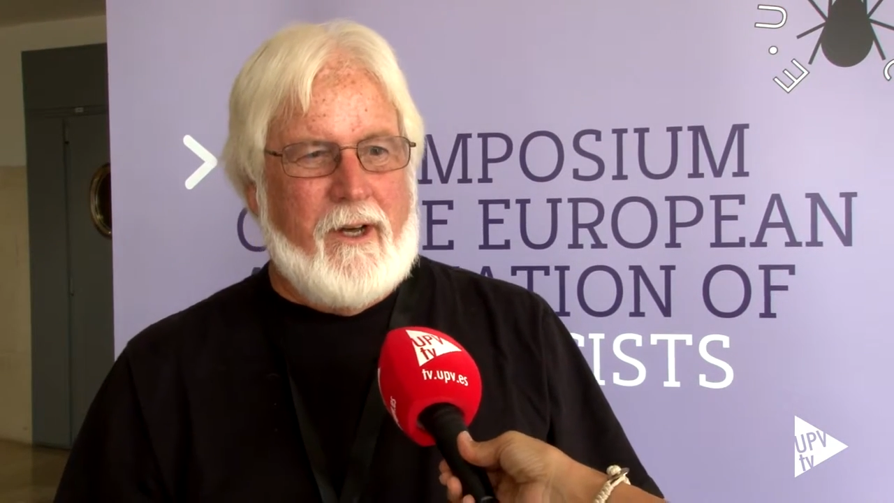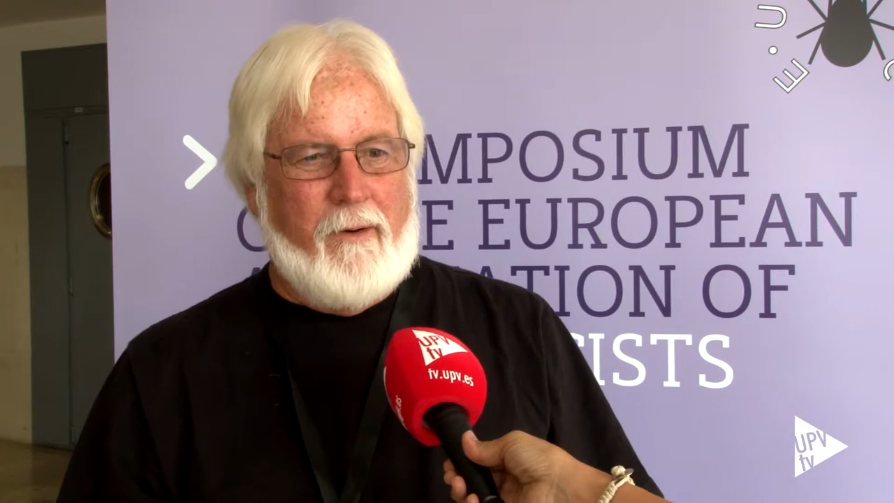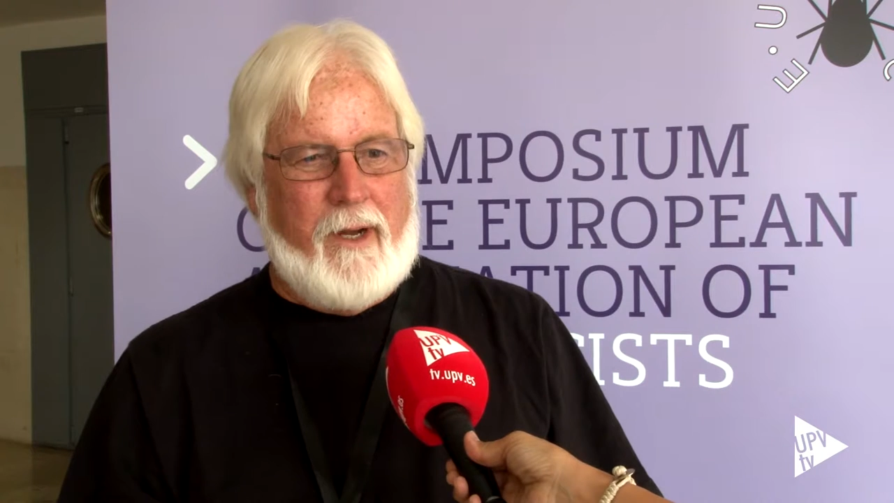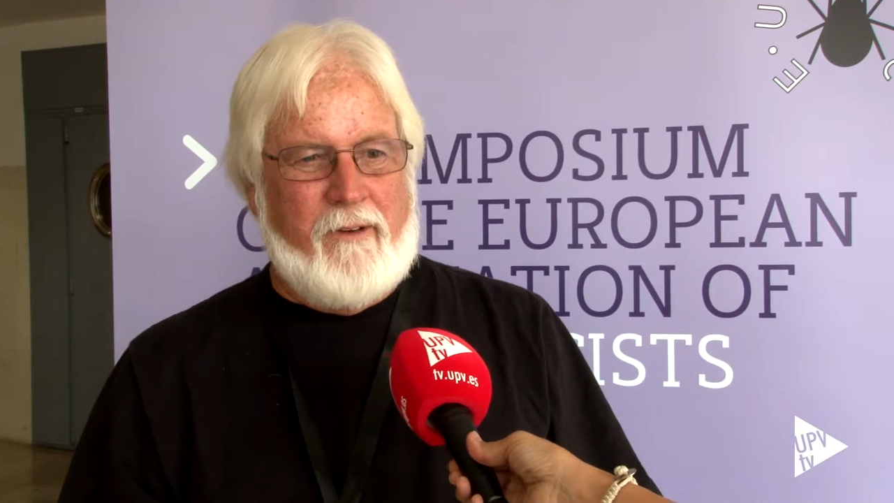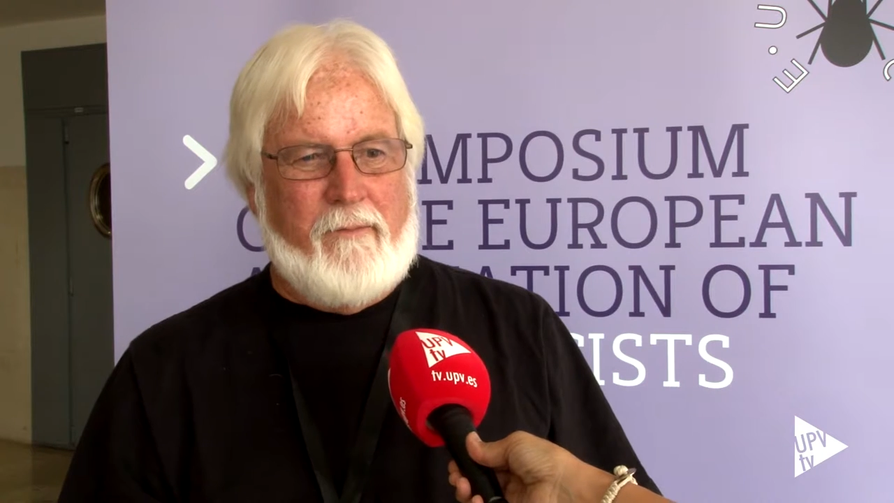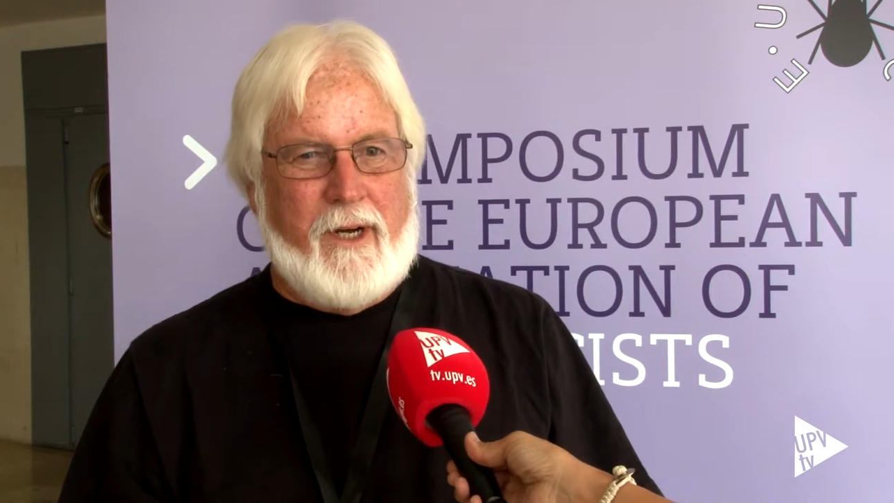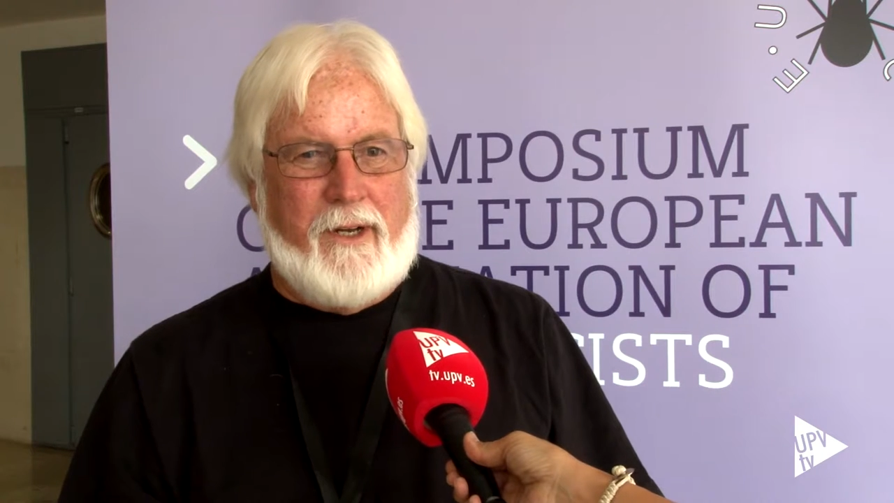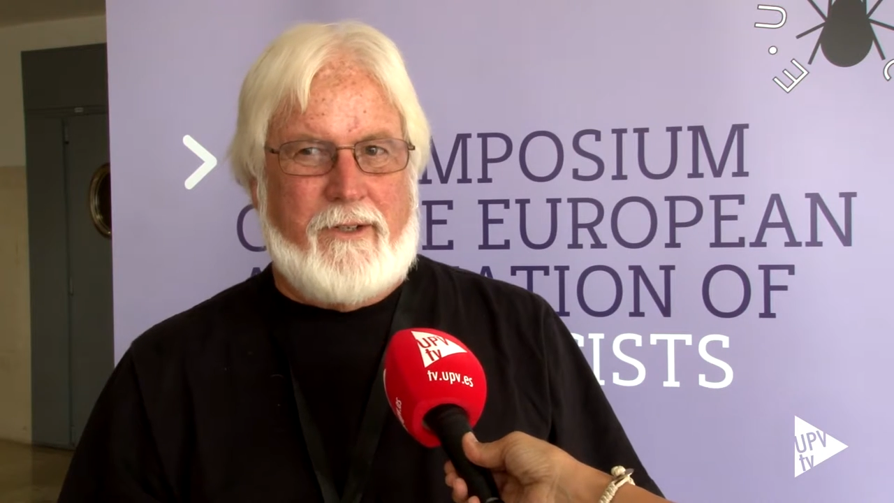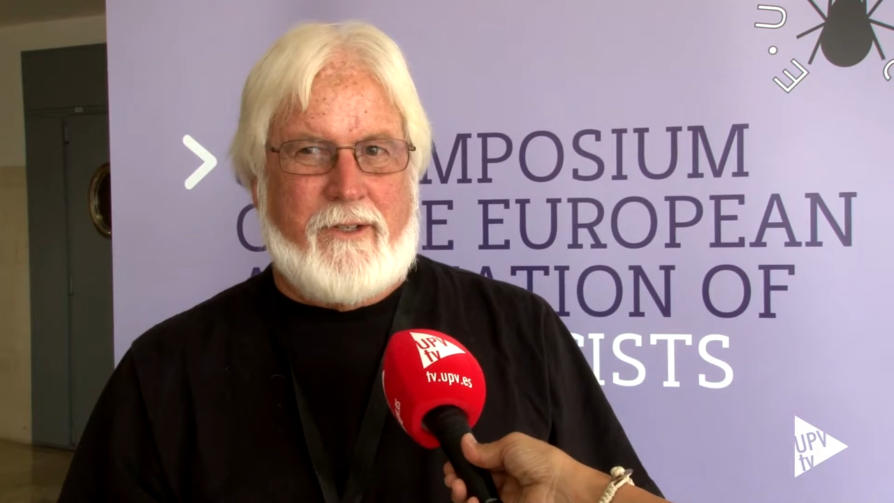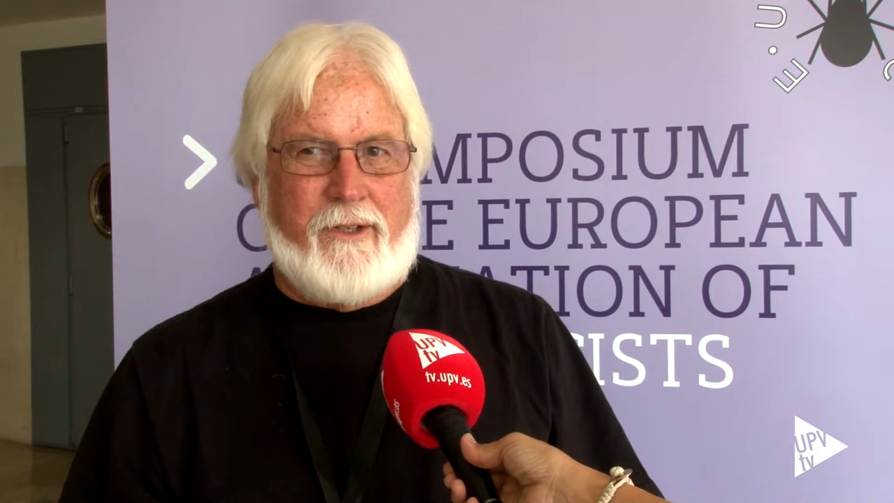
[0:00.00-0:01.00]
We have
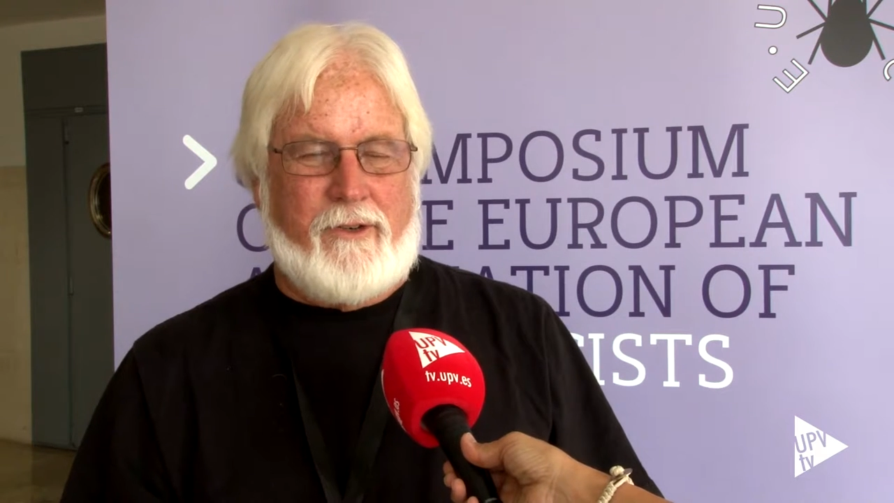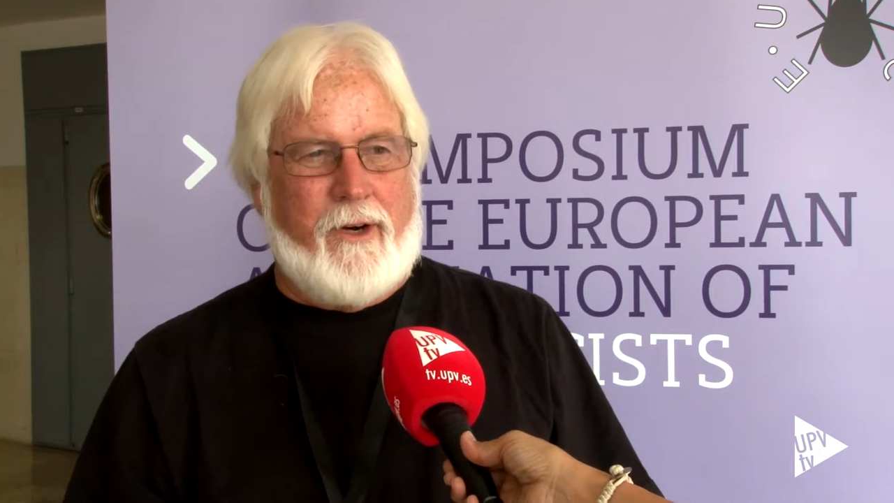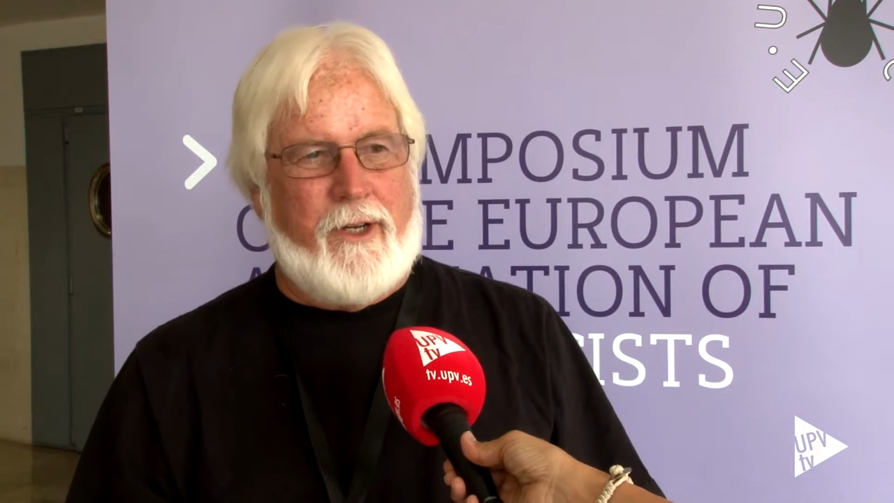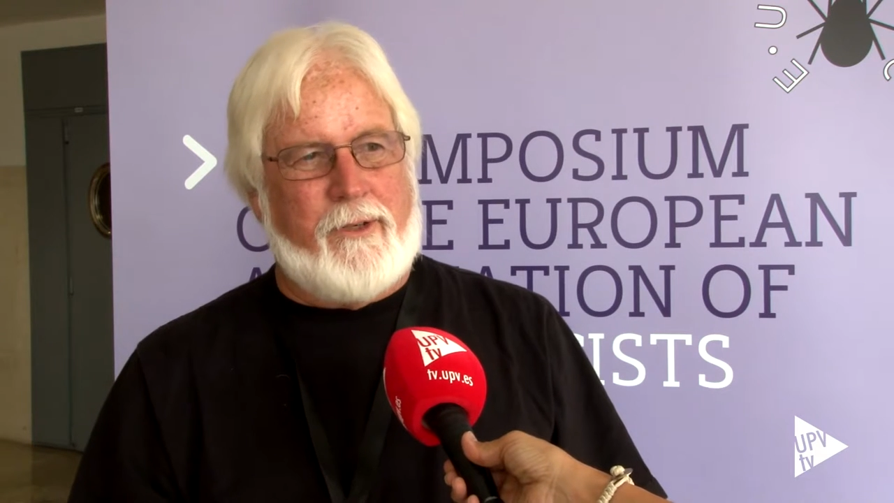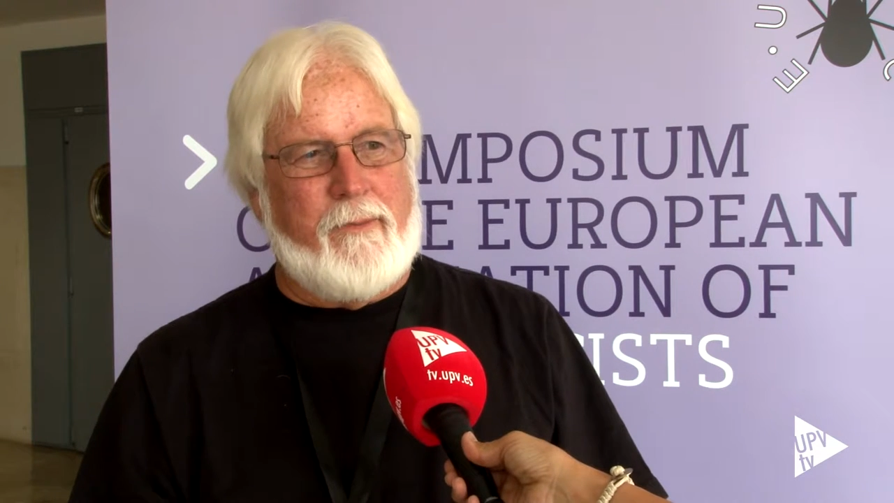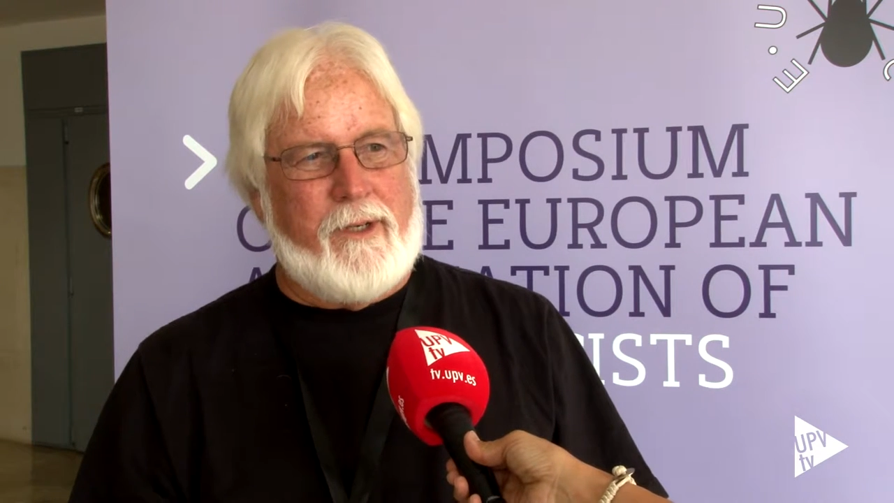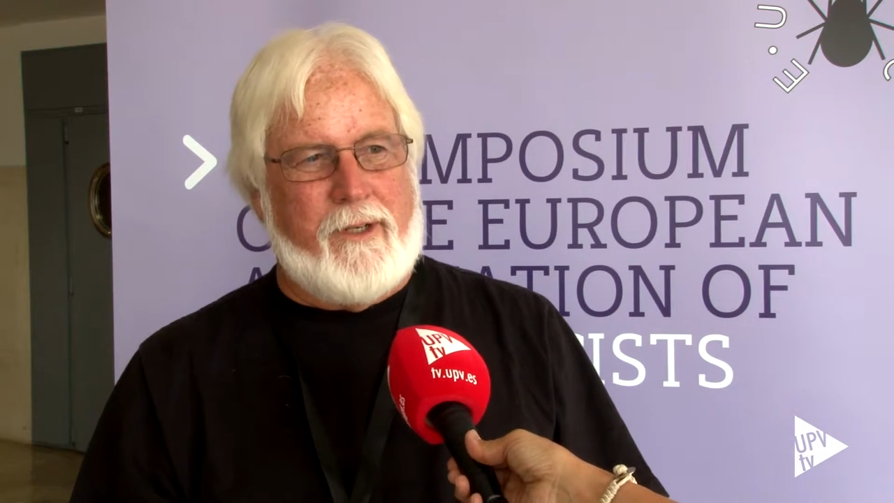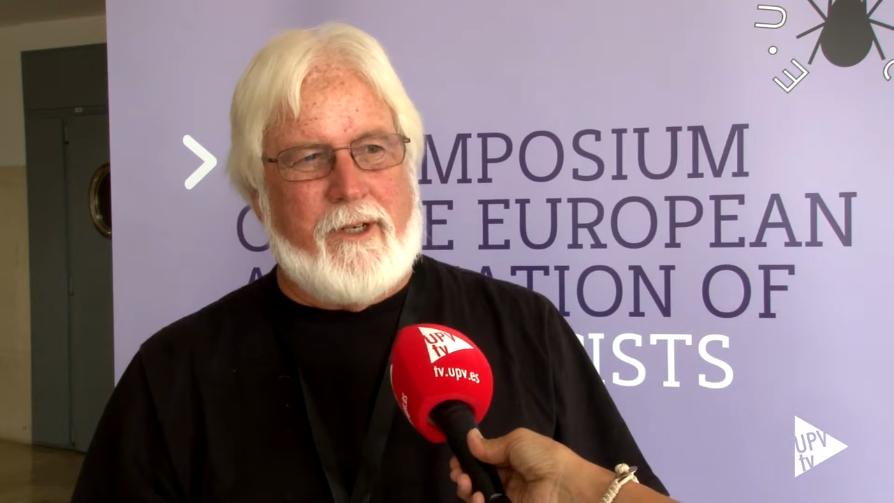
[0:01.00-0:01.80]
mites that transmit